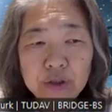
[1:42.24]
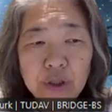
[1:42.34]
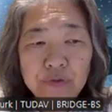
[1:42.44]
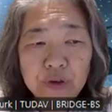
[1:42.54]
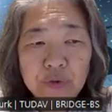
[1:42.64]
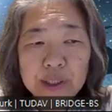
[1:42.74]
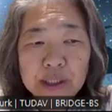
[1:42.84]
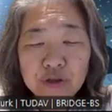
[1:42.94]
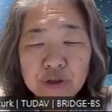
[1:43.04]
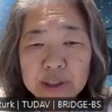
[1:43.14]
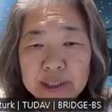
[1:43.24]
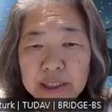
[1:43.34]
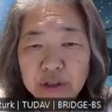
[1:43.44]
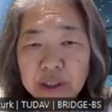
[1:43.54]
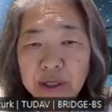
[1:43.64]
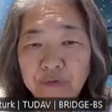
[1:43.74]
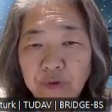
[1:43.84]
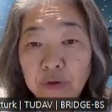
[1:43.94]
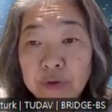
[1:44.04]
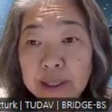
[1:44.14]
So if you're interested in, you can
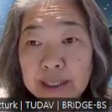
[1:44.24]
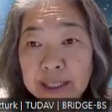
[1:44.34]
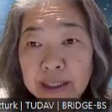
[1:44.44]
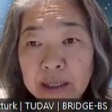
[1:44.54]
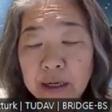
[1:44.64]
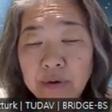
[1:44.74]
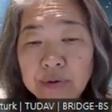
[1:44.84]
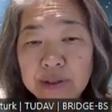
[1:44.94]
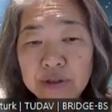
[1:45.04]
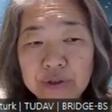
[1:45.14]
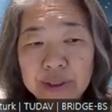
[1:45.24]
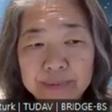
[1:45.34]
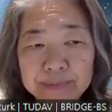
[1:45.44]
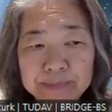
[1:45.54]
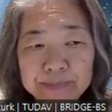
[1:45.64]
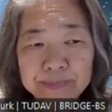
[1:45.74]
follow the link on the screen.